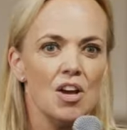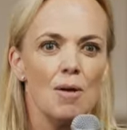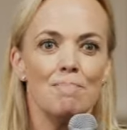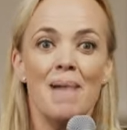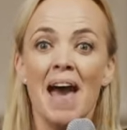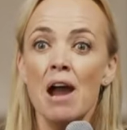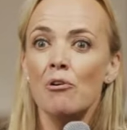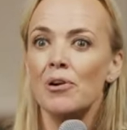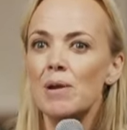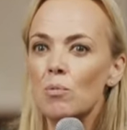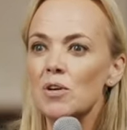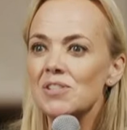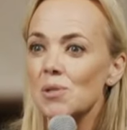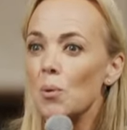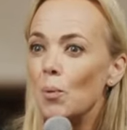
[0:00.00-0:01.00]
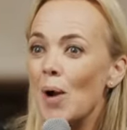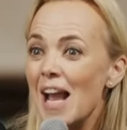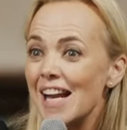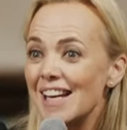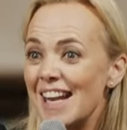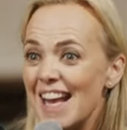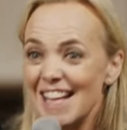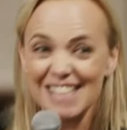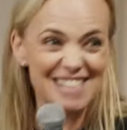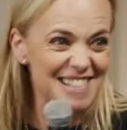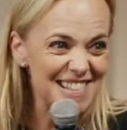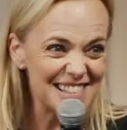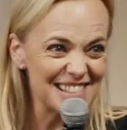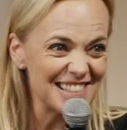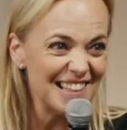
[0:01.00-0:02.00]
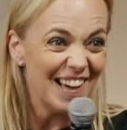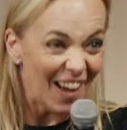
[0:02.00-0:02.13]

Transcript: Mary was a witness.